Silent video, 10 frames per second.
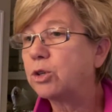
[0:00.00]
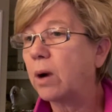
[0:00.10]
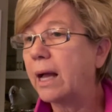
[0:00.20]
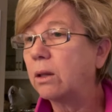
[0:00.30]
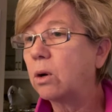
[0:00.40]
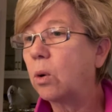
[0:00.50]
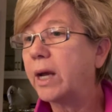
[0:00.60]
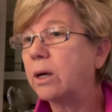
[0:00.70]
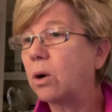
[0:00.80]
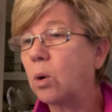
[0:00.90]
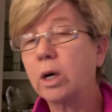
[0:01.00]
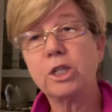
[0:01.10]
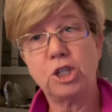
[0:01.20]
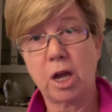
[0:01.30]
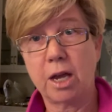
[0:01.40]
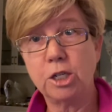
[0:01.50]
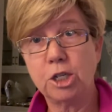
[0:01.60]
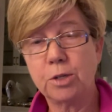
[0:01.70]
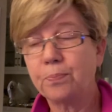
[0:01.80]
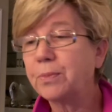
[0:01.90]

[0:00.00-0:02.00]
trial court judge